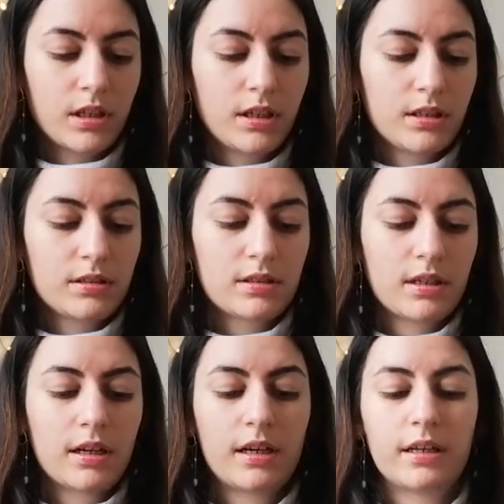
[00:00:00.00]
And
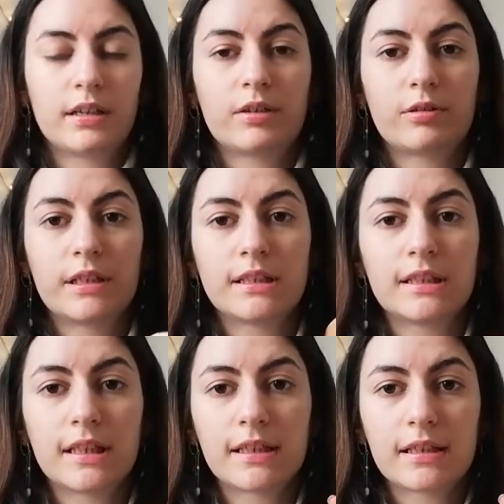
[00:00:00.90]
I
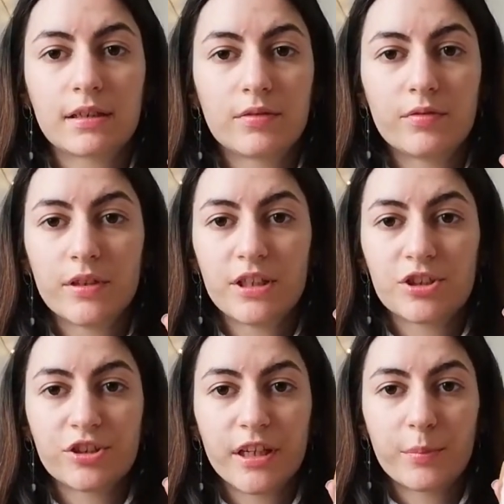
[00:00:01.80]
created like a V
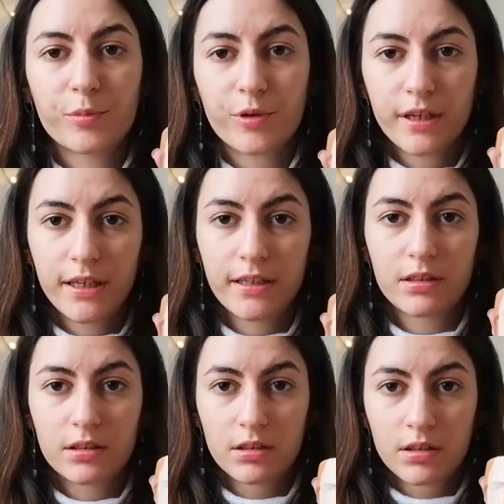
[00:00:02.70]
shape right here.
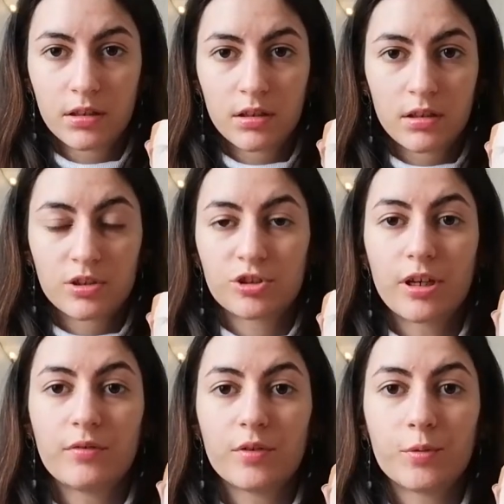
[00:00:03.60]
So
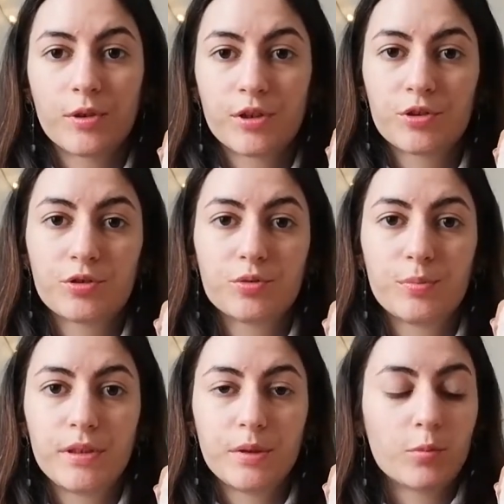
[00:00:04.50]
if you want it to
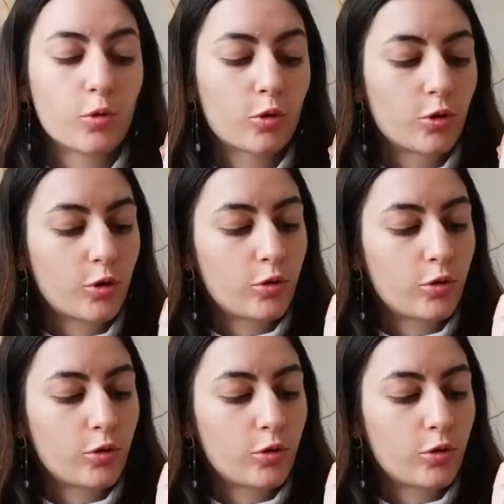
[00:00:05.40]
be more